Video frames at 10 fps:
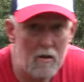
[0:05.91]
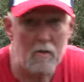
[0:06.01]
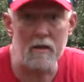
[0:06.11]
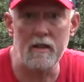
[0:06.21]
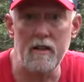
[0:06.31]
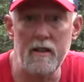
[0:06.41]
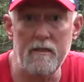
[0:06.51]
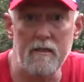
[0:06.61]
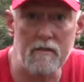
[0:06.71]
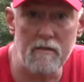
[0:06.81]
Well, good
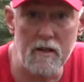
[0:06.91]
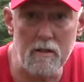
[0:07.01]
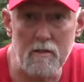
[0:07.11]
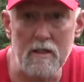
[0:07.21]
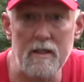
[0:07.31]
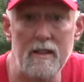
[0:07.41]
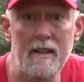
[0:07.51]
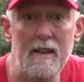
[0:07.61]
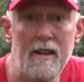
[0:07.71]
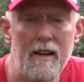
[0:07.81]
evening, folks.
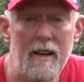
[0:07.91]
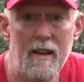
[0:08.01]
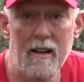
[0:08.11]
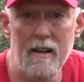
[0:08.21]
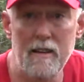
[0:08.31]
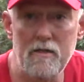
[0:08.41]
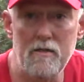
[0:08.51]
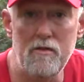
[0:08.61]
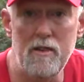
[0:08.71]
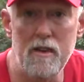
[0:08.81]
This
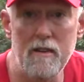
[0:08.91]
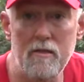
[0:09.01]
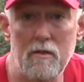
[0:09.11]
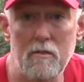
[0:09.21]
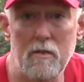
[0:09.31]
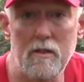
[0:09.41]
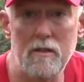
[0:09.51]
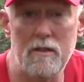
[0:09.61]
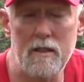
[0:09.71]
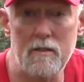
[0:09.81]
is Jeff,
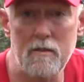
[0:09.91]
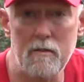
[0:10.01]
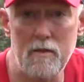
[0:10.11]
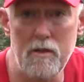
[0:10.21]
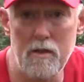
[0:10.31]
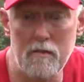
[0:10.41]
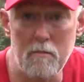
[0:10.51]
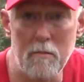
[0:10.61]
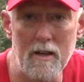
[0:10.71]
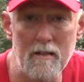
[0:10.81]
Real Country with Jeff
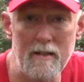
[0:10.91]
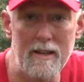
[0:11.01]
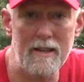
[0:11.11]
and Melanie.